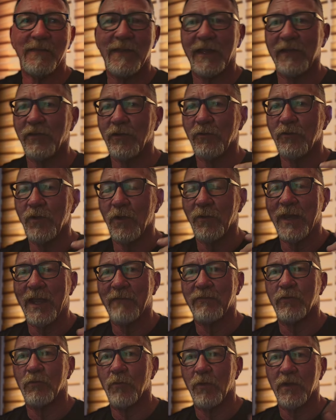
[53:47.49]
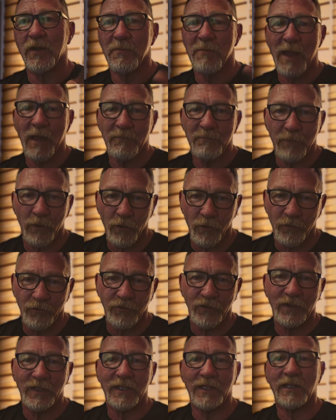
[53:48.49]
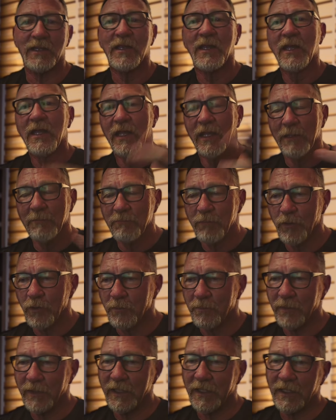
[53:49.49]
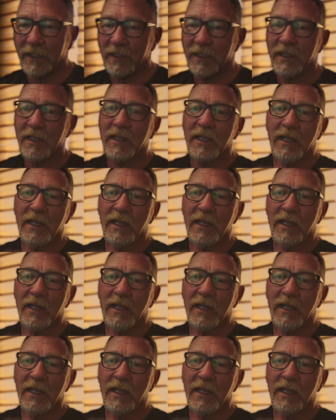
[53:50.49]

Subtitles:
then you don't have to worry about purging and pooping